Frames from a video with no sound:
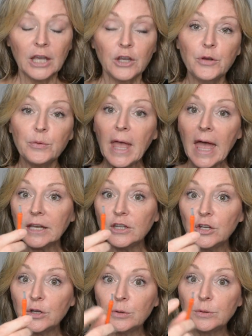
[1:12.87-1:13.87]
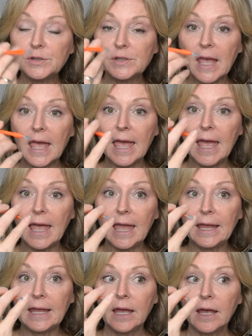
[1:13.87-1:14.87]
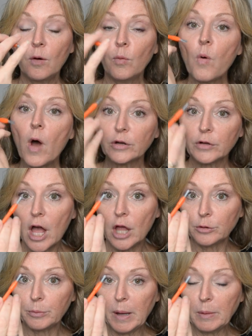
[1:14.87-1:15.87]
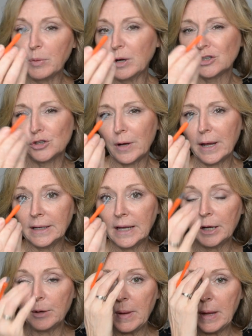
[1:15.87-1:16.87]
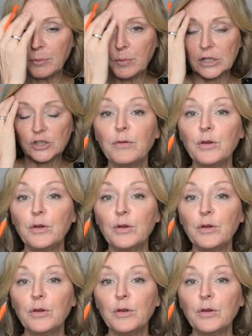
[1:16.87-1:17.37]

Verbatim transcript: you can use a watercolor paintbrush or any kind of paintbrush.